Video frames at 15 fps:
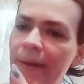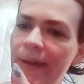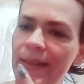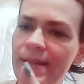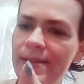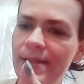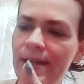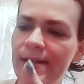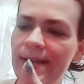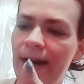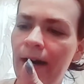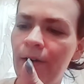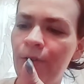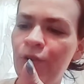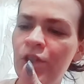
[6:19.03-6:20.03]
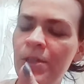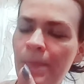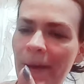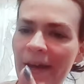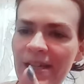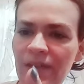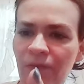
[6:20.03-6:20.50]
Anyway, this is Outer
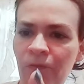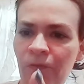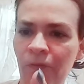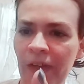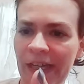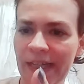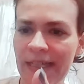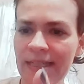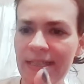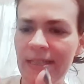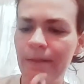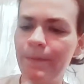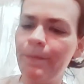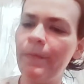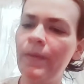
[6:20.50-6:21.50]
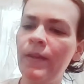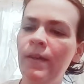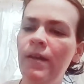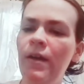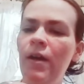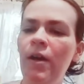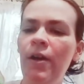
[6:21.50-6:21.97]
Space Venus.
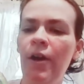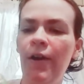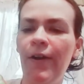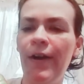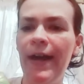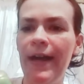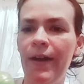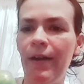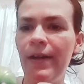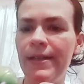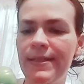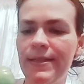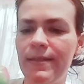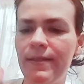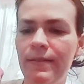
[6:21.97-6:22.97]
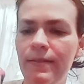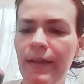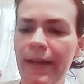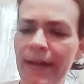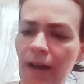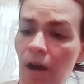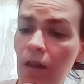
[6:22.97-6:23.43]
Her hair is,
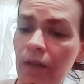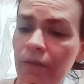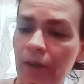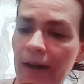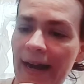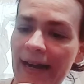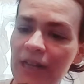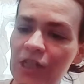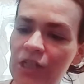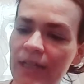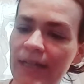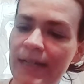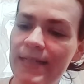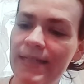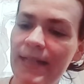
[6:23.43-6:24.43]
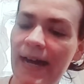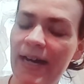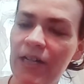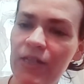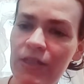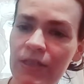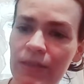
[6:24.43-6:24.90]
and all of her actually, is
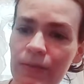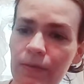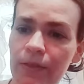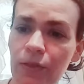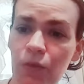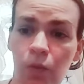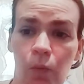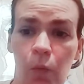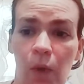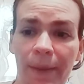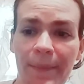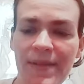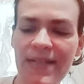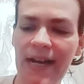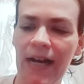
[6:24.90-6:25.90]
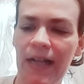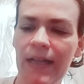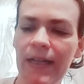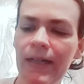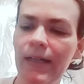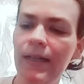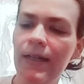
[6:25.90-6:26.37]
quite
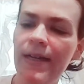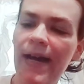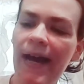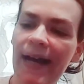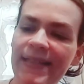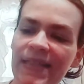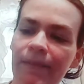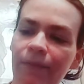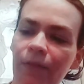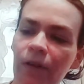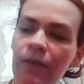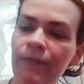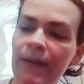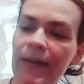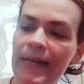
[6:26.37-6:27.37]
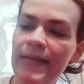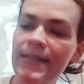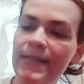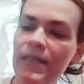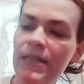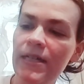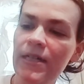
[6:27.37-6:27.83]
metallic, except for her
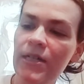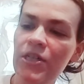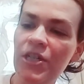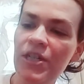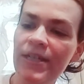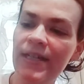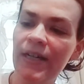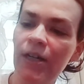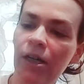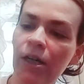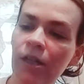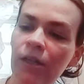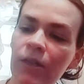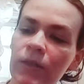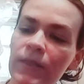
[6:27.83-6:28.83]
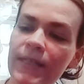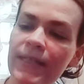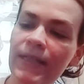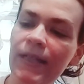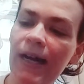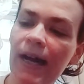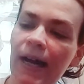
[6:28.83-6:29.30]
face. She's got her little
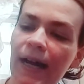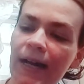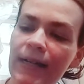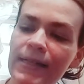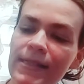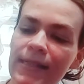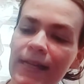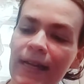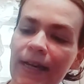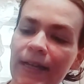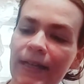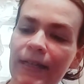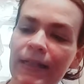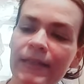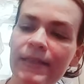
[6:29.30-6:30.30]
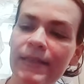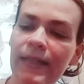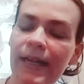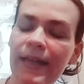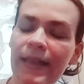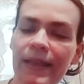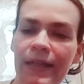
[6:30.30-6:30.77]
teal eyes, and
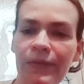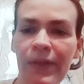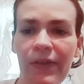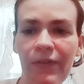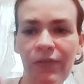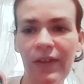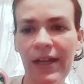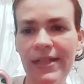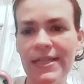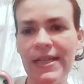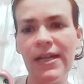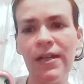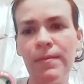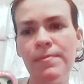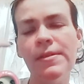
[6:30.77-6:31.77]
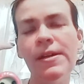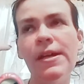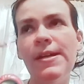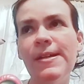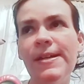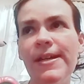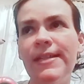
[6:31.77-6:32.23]
like the reflect in them
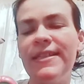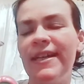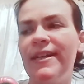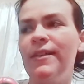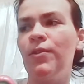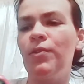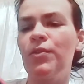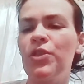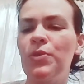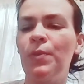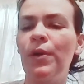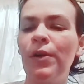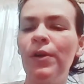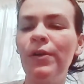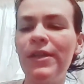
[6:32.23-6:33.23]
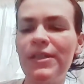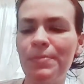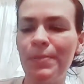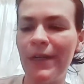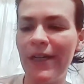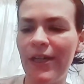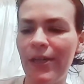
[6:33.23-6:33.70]
is like a little swirl. It's
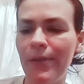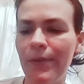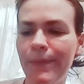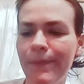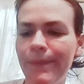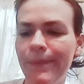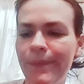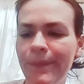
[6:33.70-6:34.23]
pretty cute.